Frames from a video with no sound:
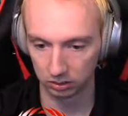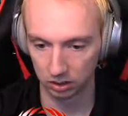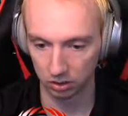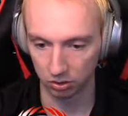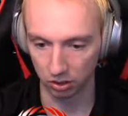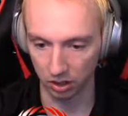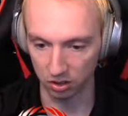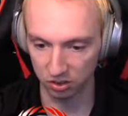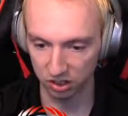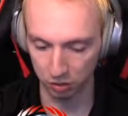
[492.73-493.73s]
So
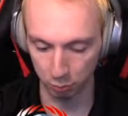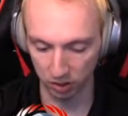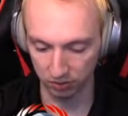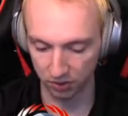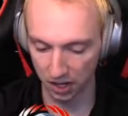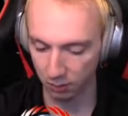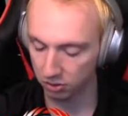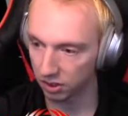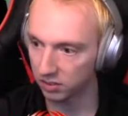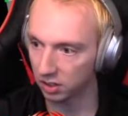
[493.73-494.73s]
there's 6.5. We're
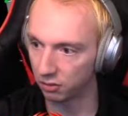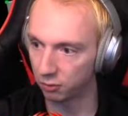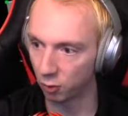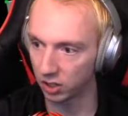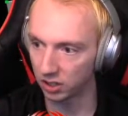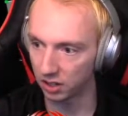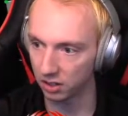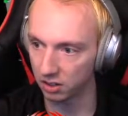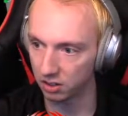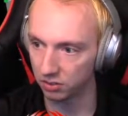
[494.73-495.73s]
safe down to
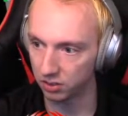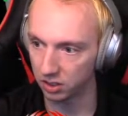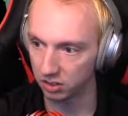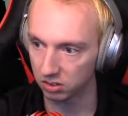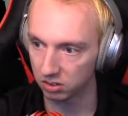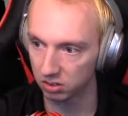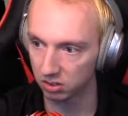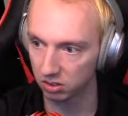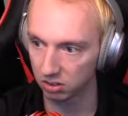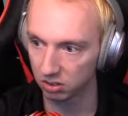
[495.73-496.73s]
4,900 feet.
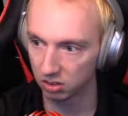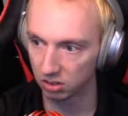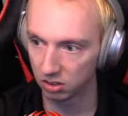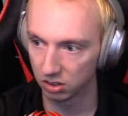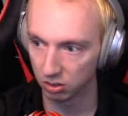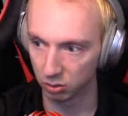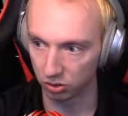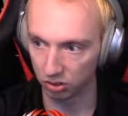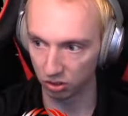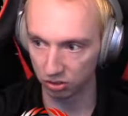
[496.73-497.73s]
So we're
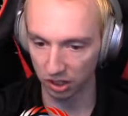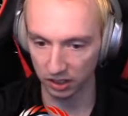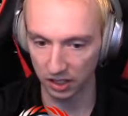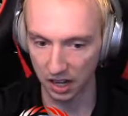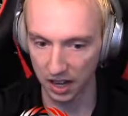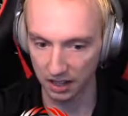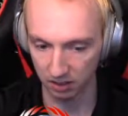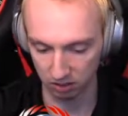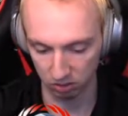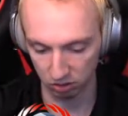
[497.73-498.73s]
still slightly high,
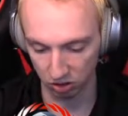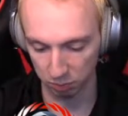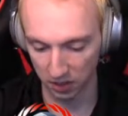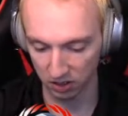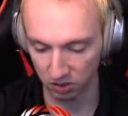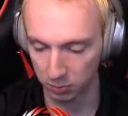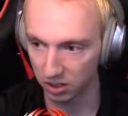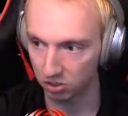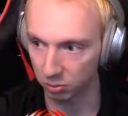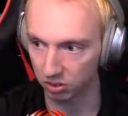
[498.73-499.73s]
just by a
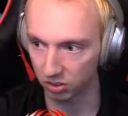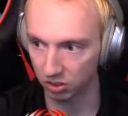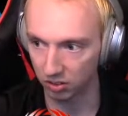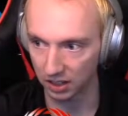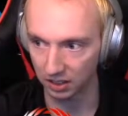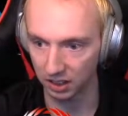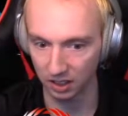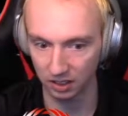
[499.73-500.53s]
smidge, so we're still correcting it.